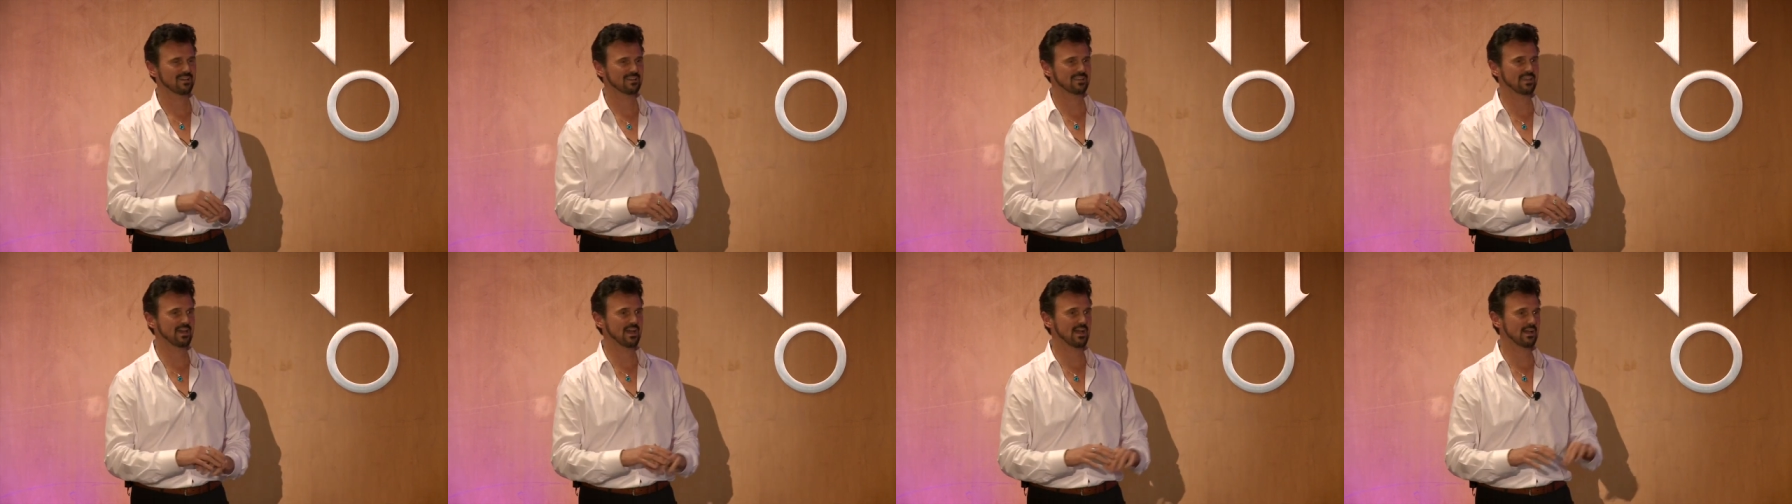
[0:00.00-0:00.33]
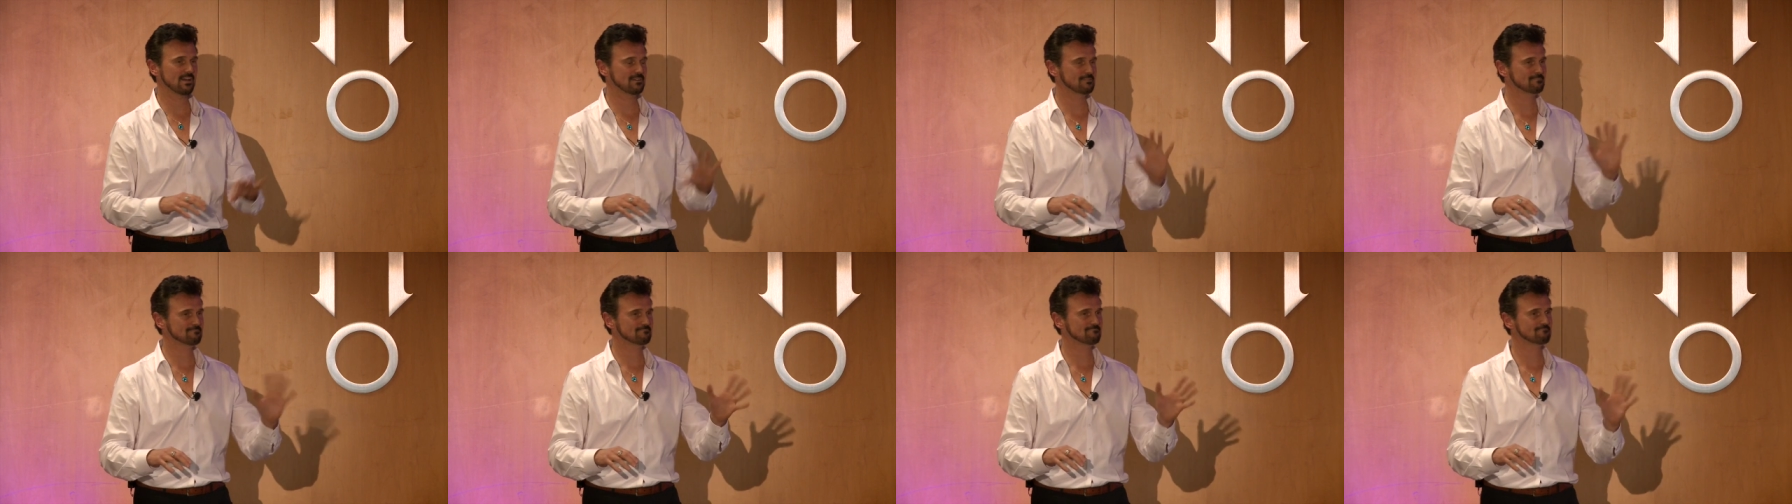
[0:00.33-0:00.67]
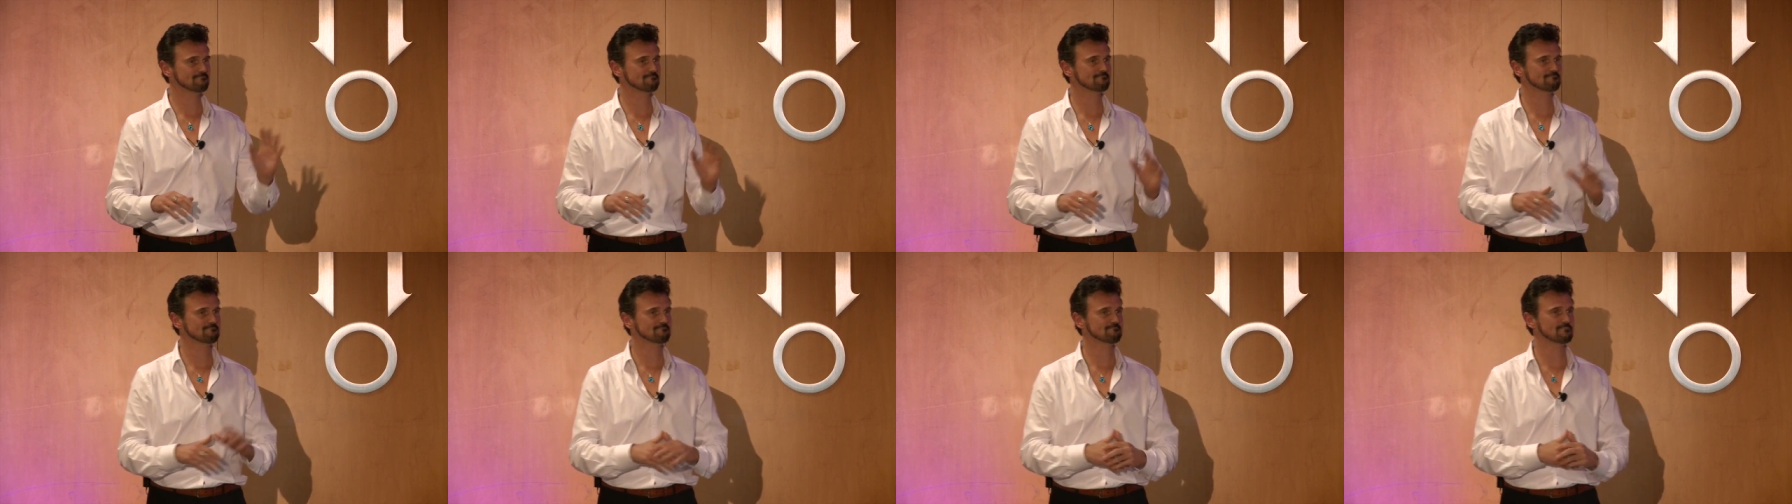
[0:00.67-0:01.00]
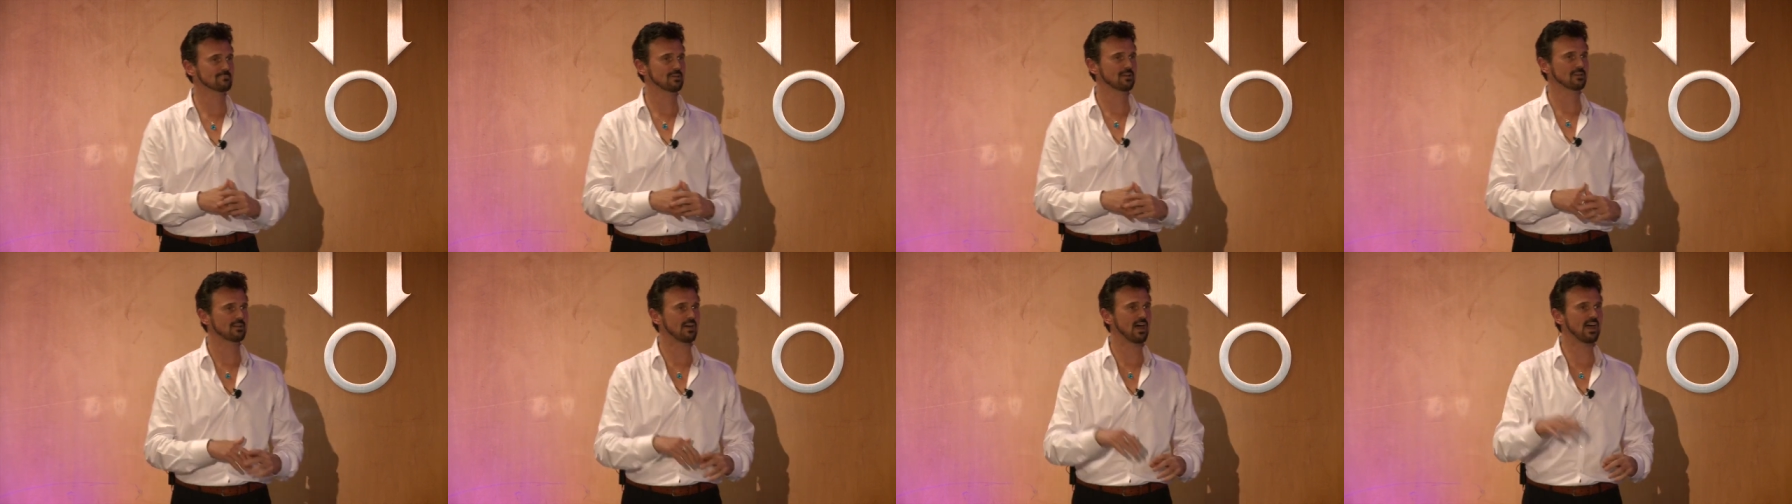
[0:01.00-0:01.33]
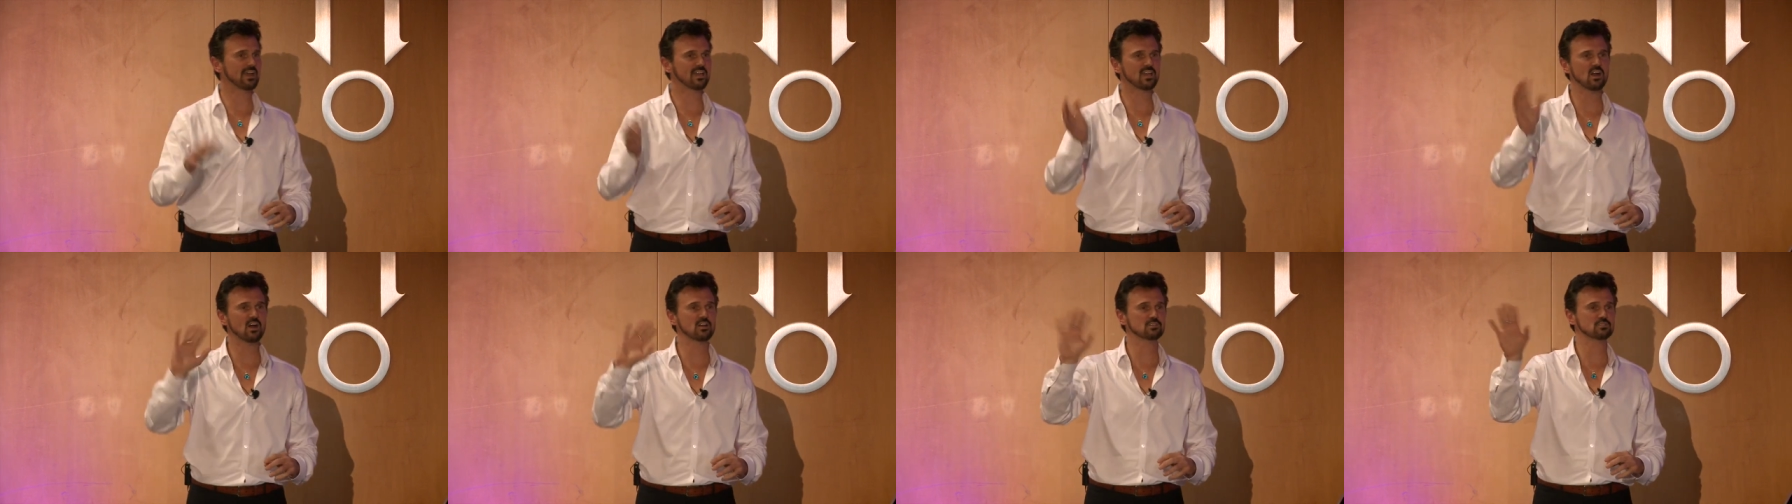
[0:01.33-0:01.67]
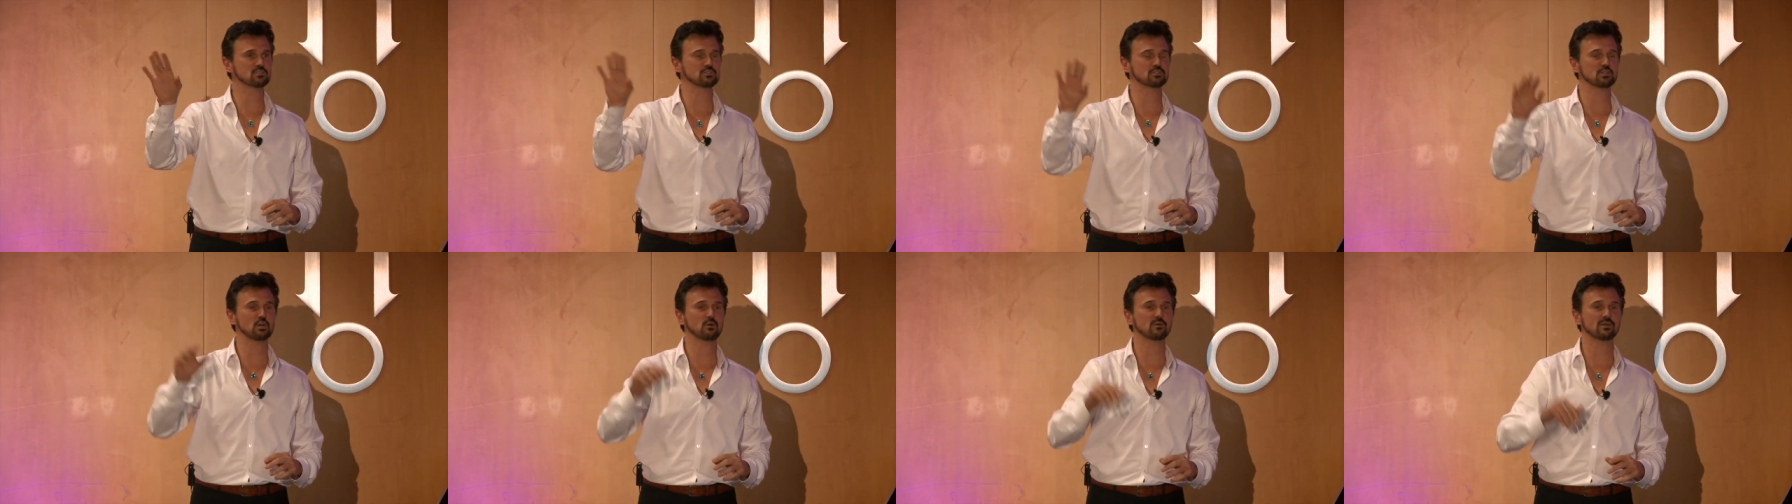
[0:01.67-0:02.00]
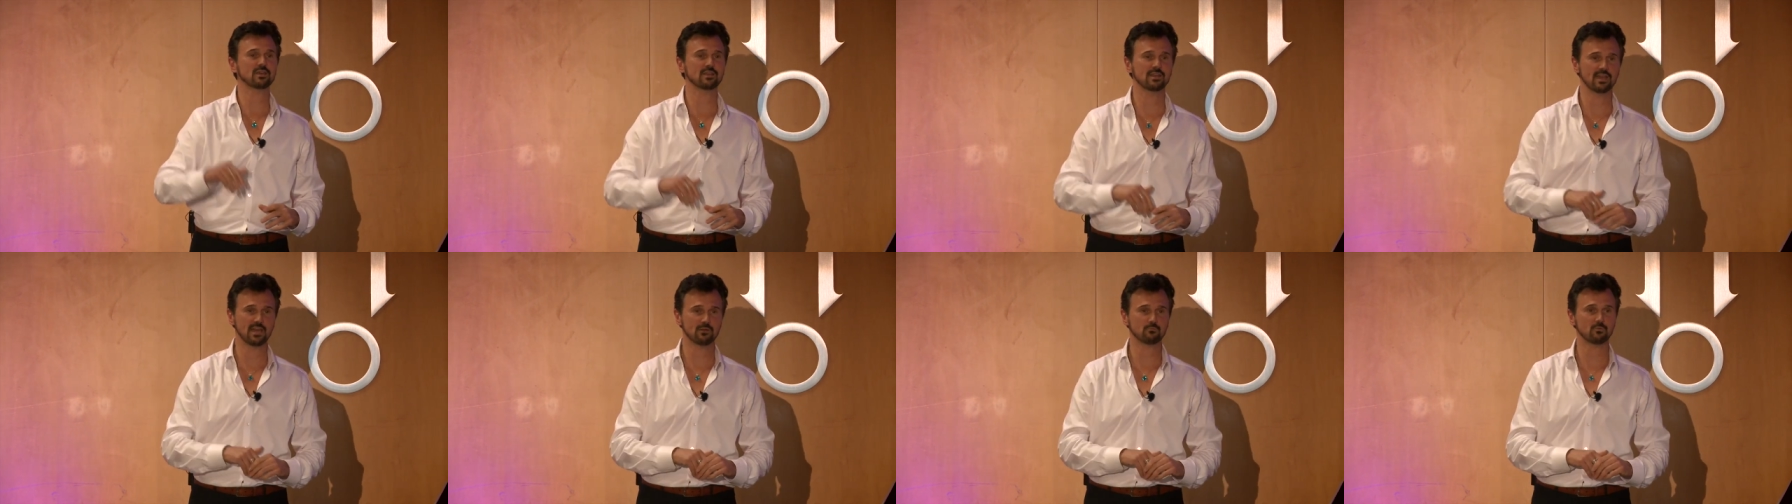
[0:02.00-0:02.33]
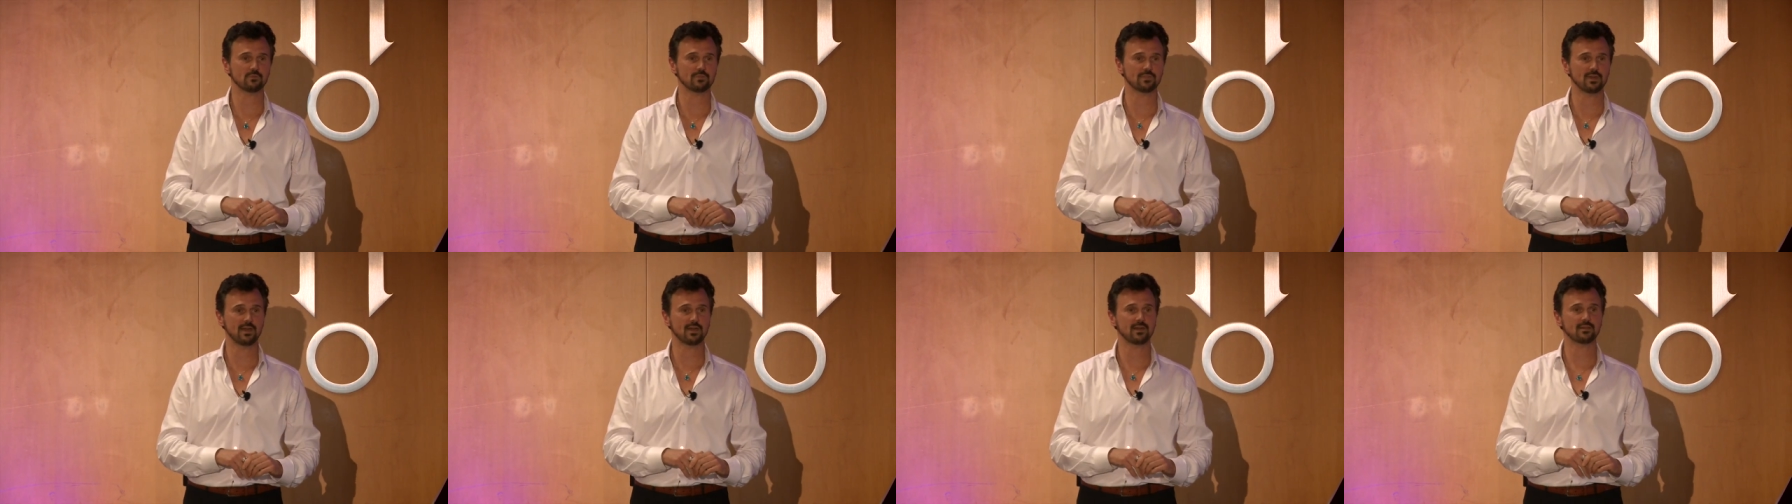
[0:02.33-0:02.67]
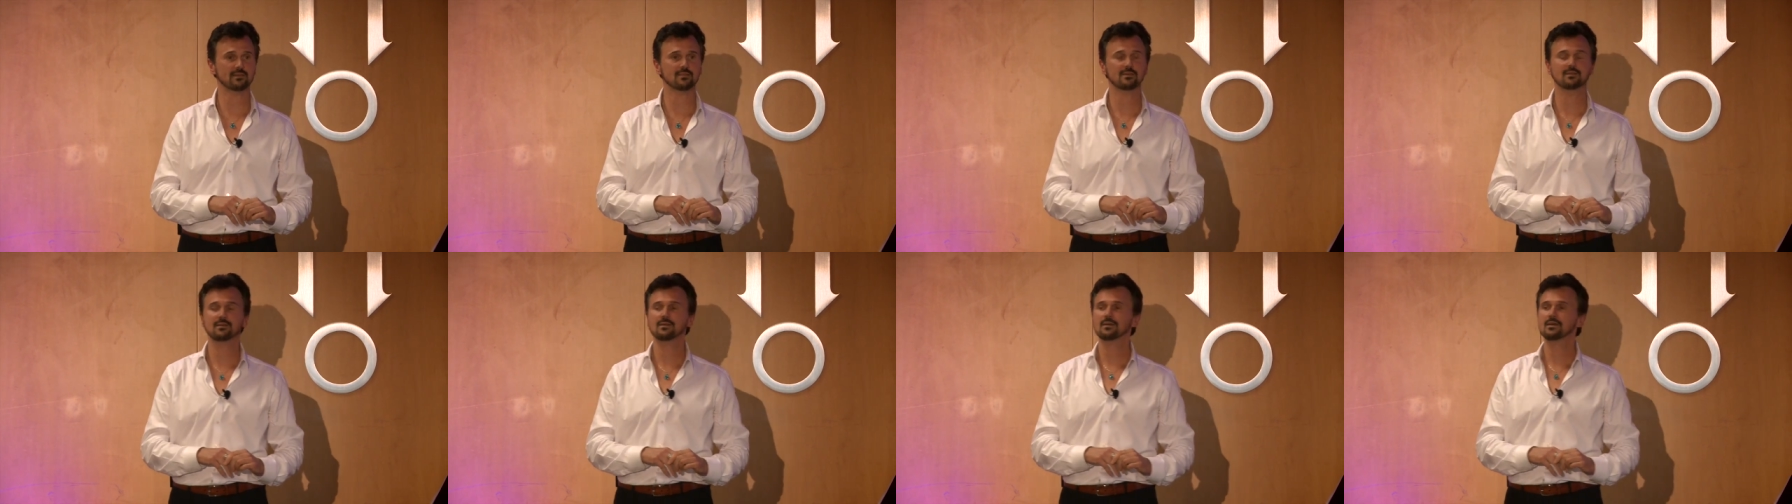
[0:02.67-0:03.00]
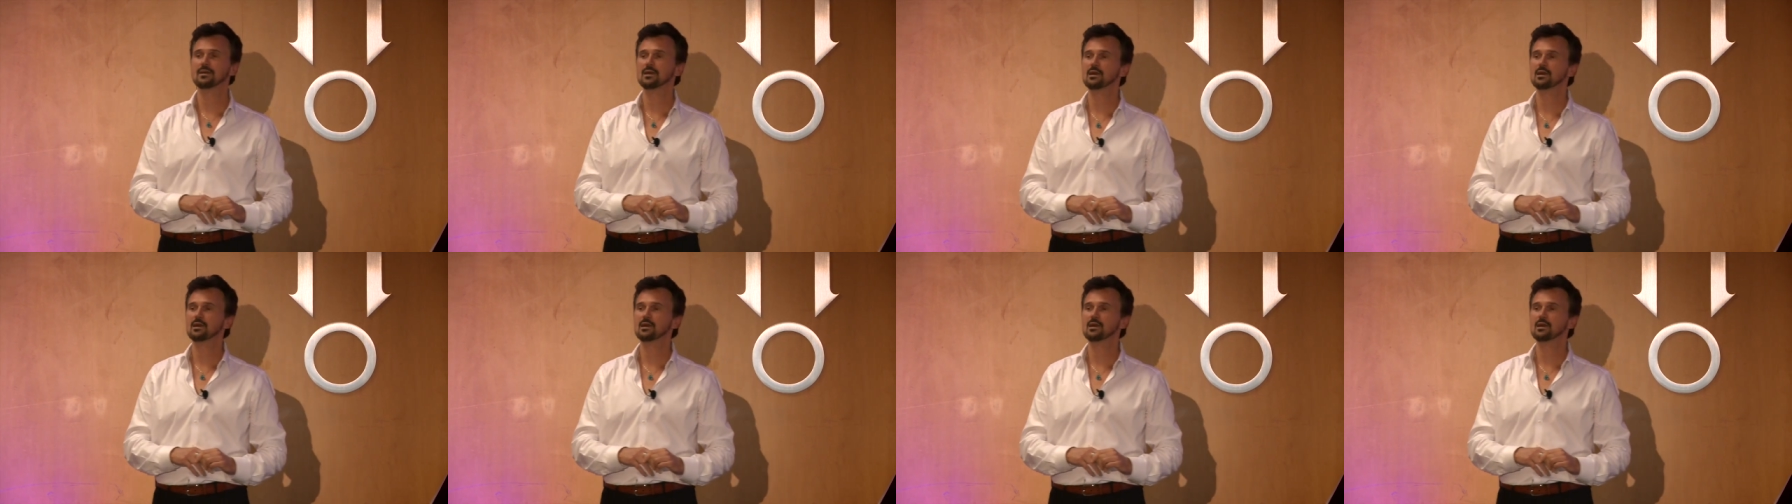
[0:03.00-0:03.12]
nah, I consciously don't connect with that.